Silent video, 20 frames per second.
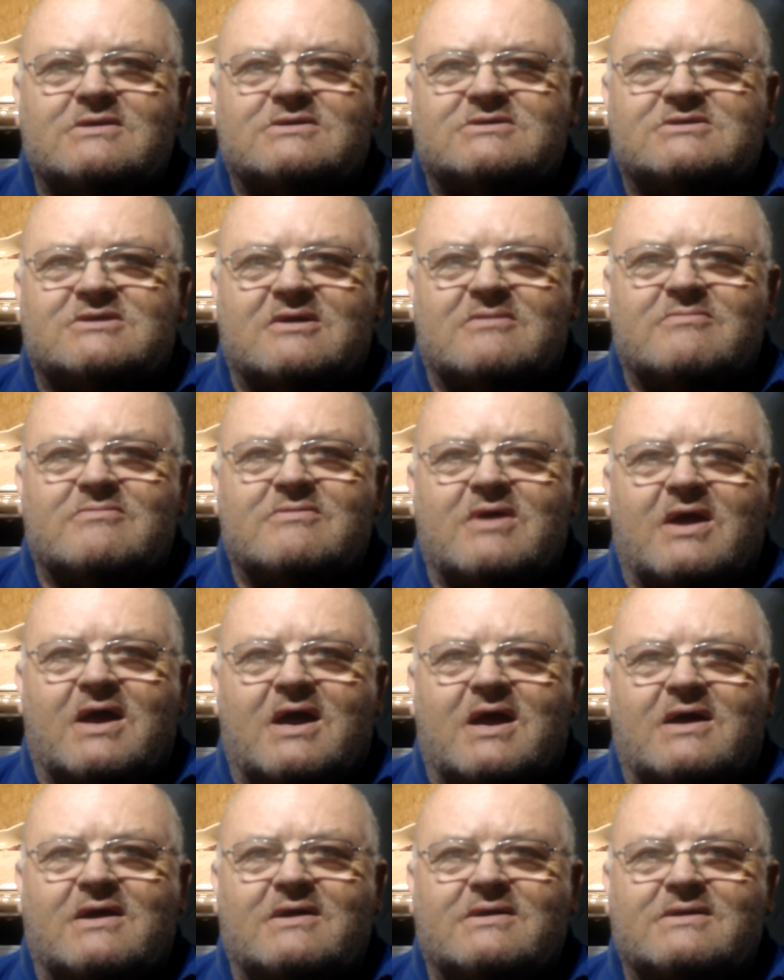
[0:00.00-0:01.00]
Some
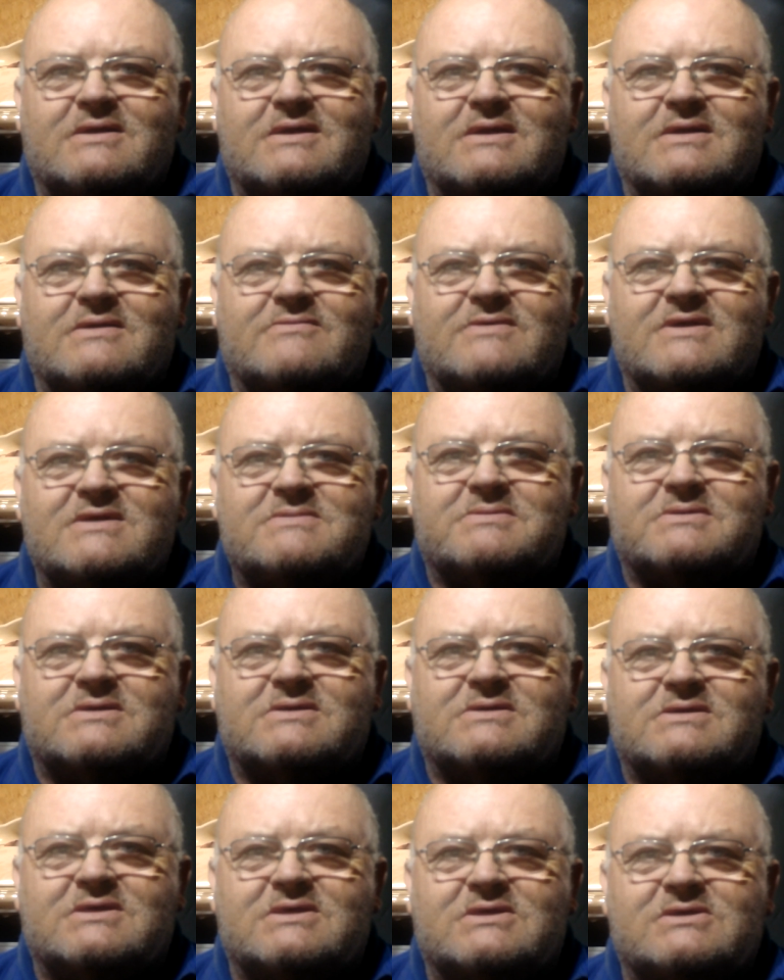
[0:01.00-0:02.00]
are in reasonable
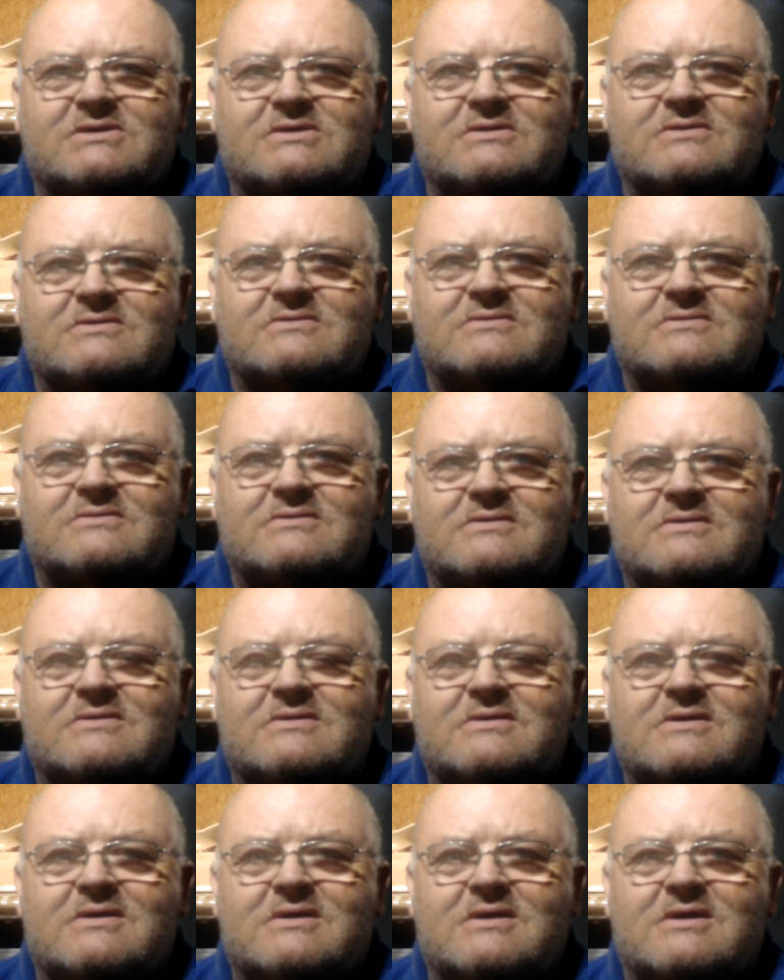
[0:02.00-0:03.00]
condition,
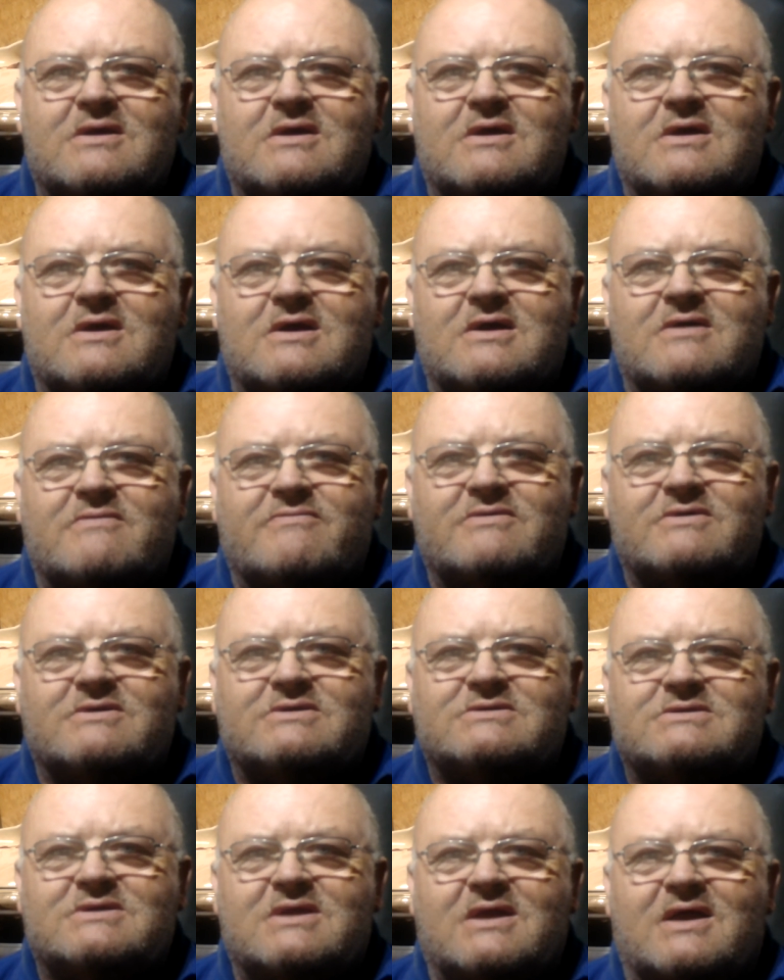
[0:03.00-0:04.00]

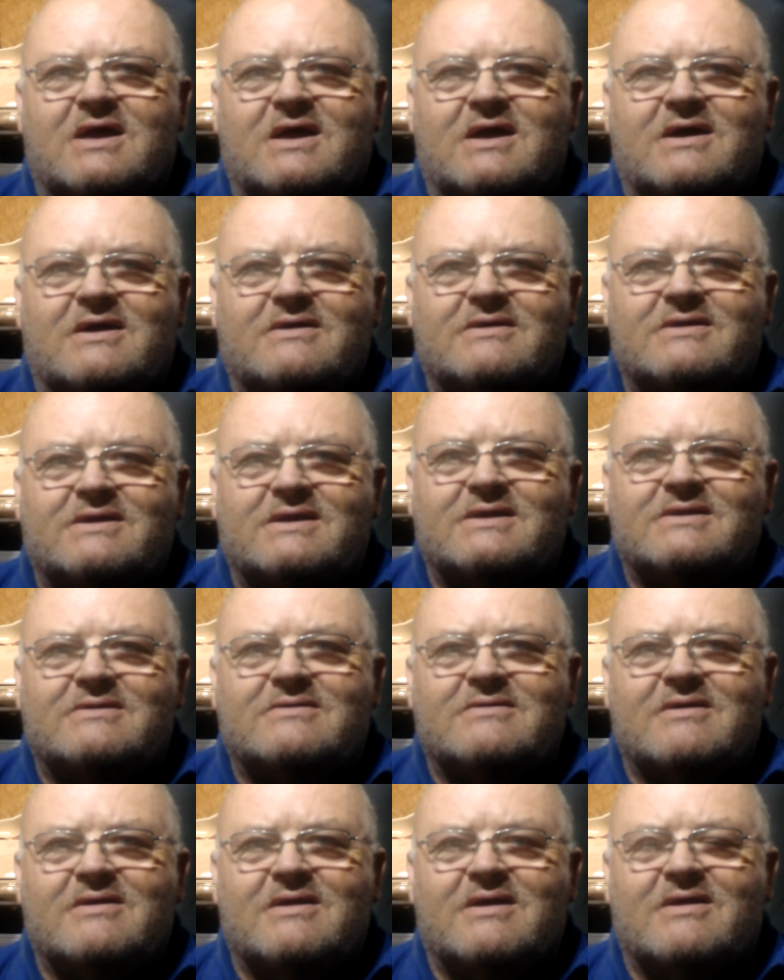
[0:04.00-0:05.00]
others are in
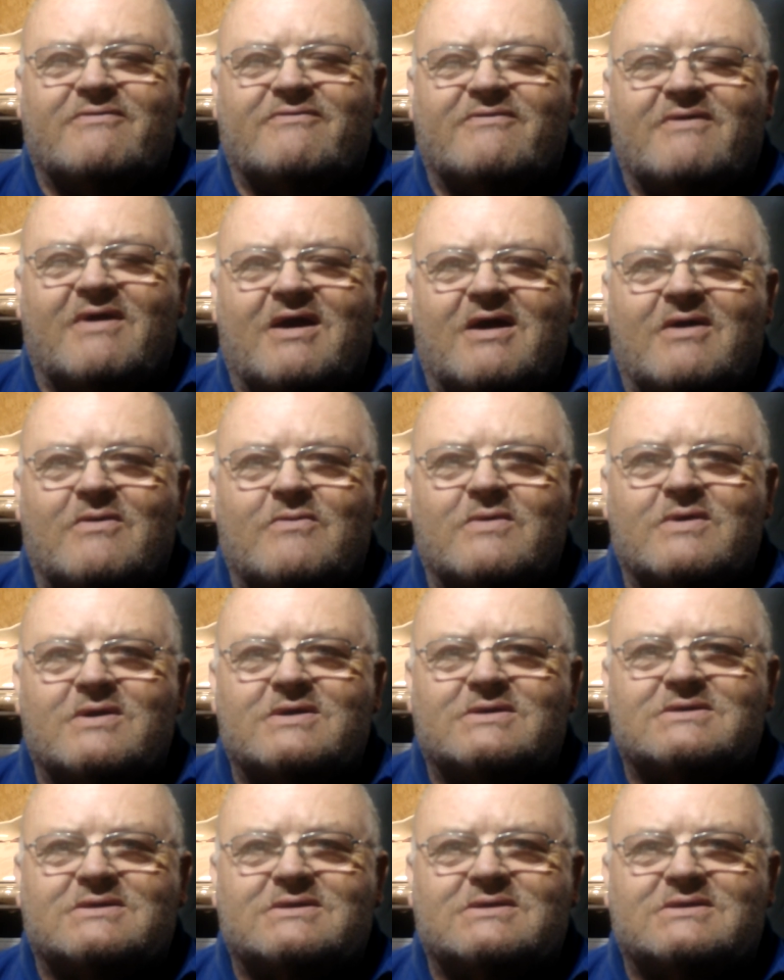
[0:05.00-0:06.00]
a far
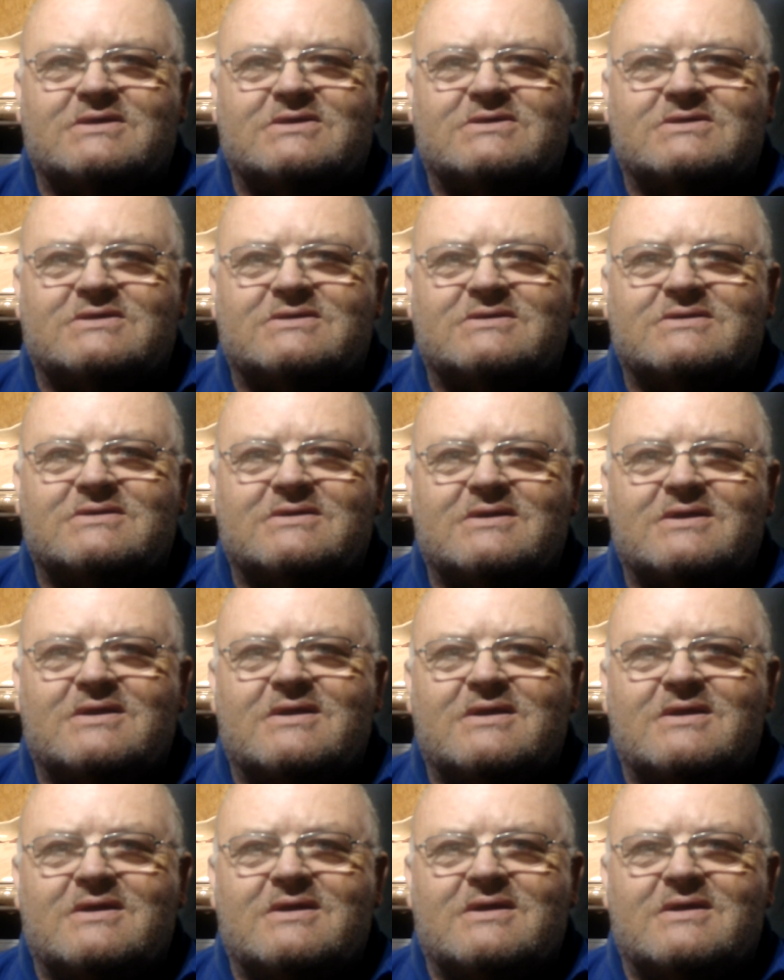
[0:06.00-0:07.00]
worse condition
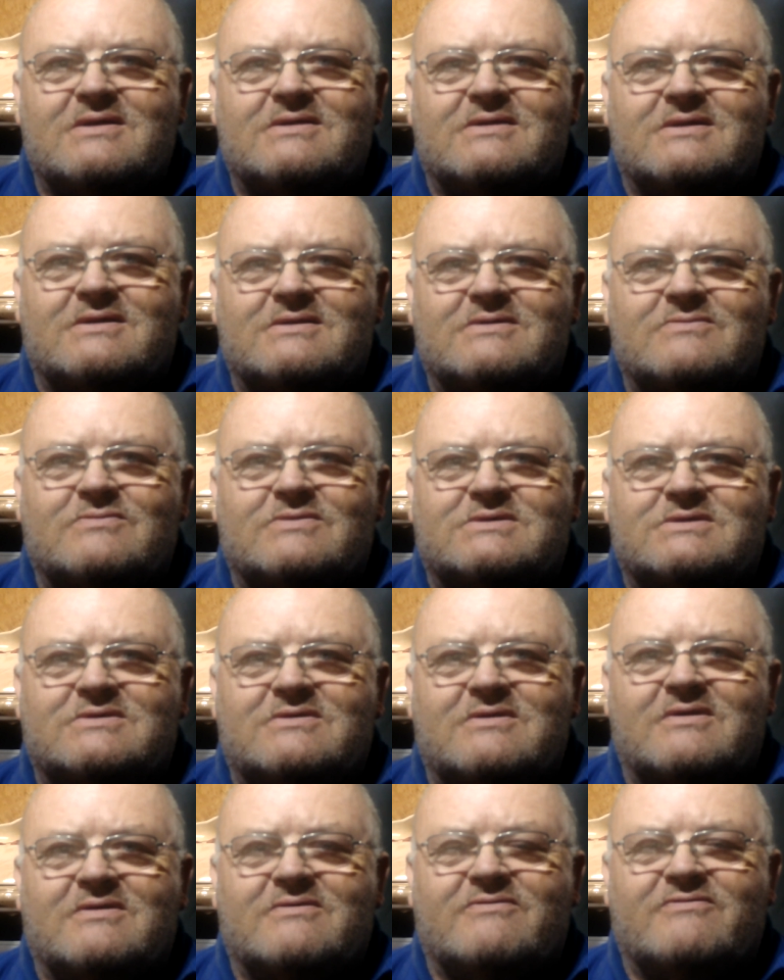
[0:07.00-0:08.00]
than was
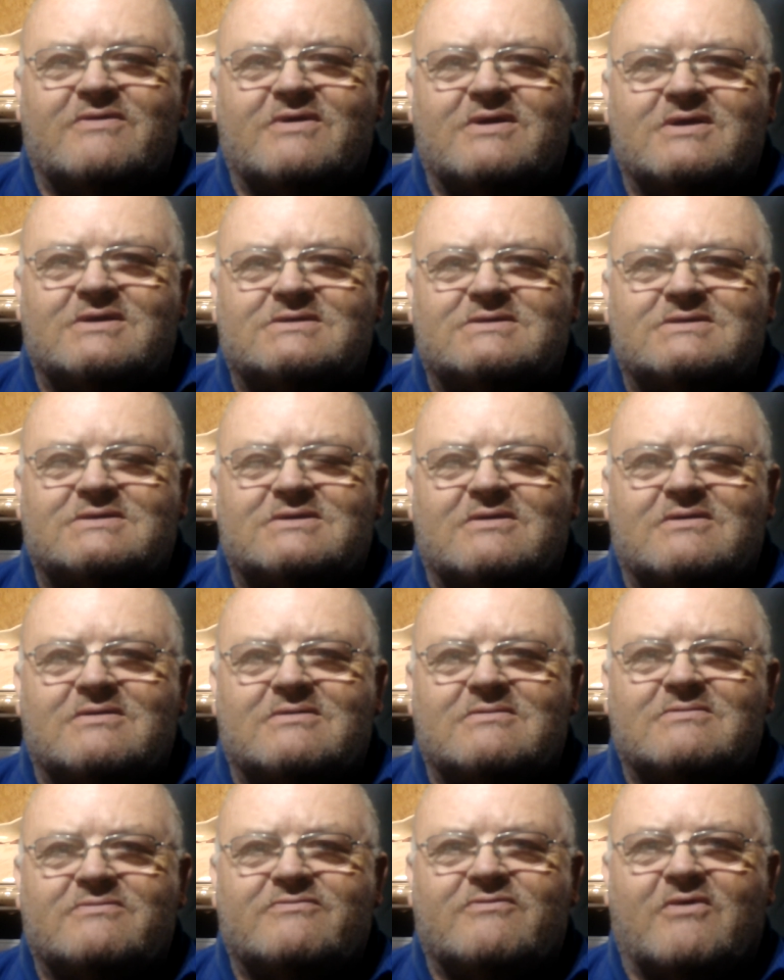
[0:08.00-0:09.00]
first
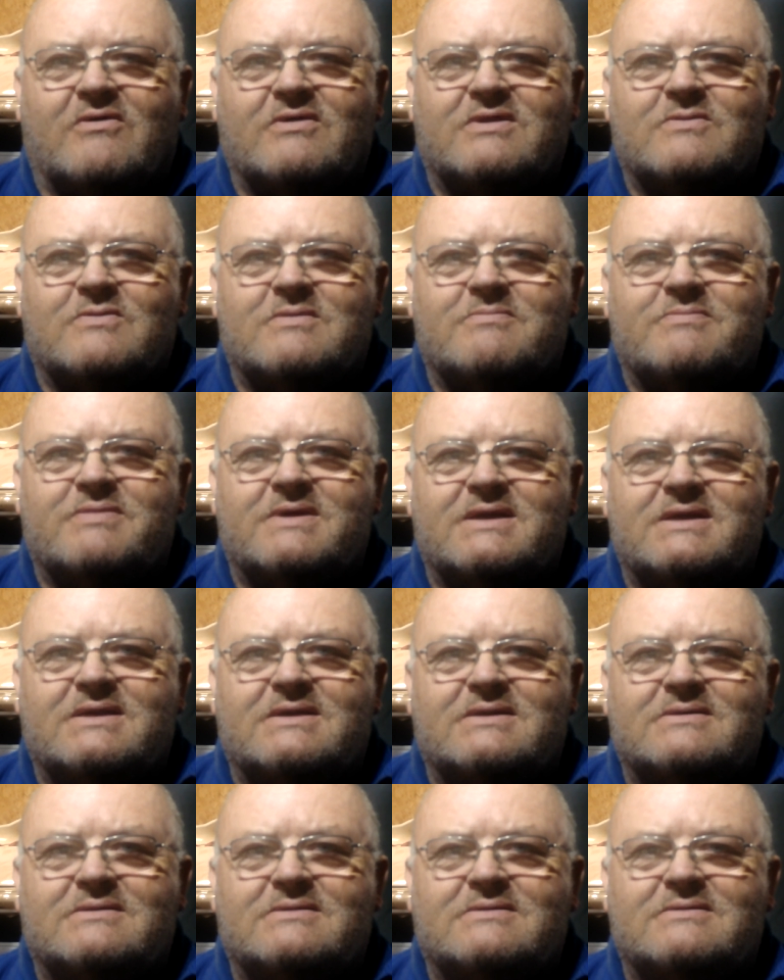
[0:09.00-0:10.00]
thought they were
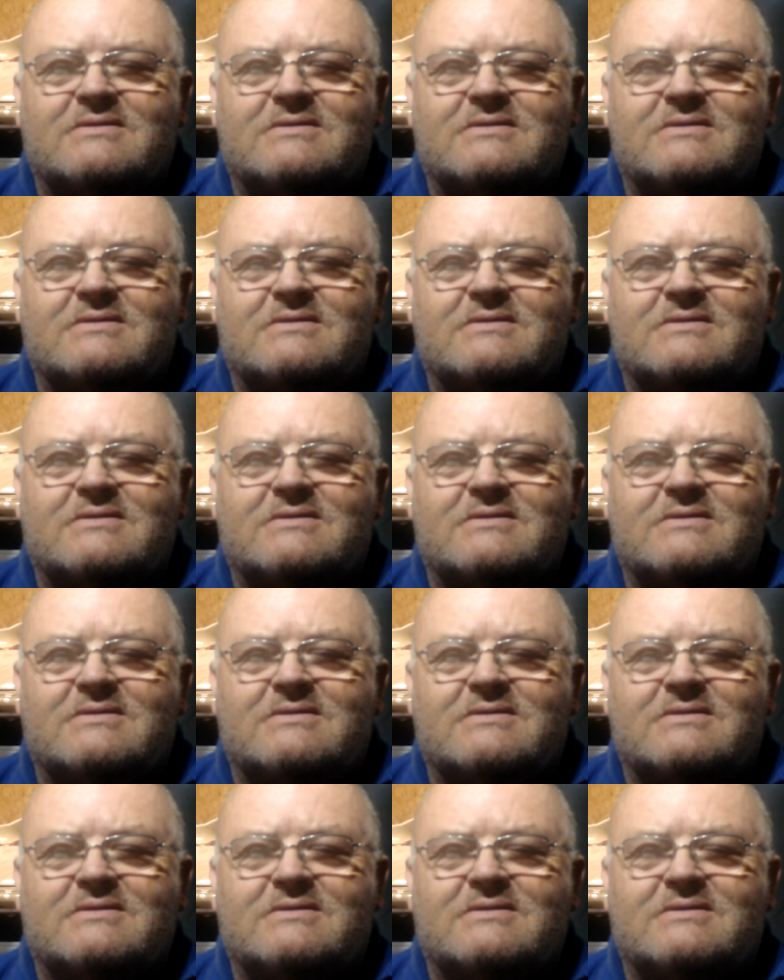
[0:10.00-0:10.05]
being.